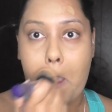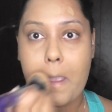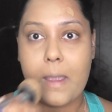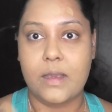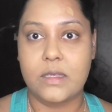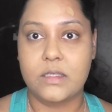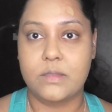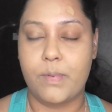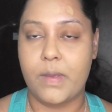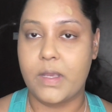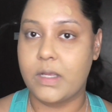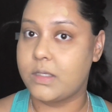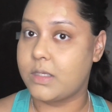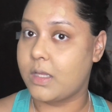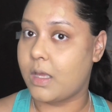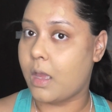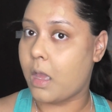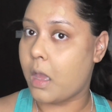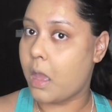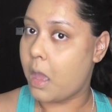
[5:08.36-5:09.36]

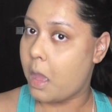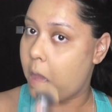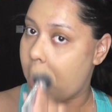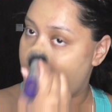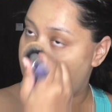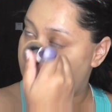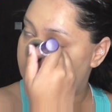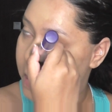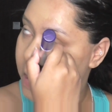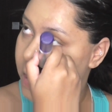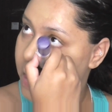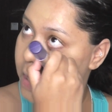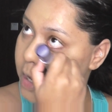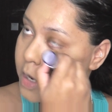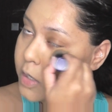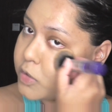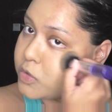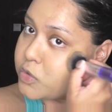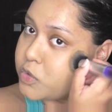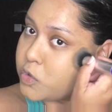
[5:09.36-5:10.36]
expecting
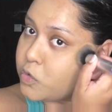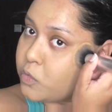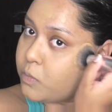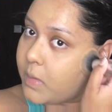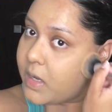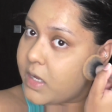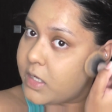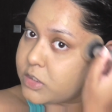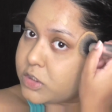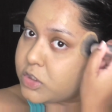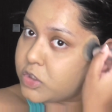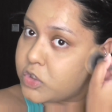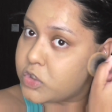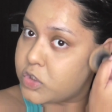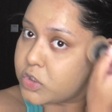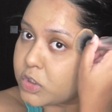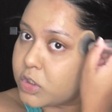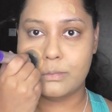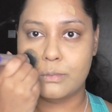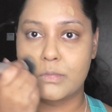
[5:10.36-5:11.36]
too
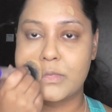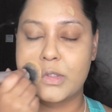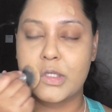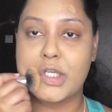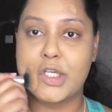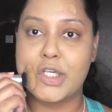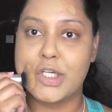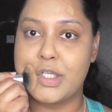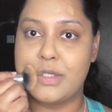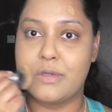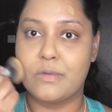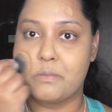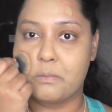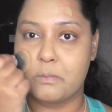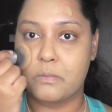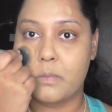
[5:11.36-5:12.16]
much. Good.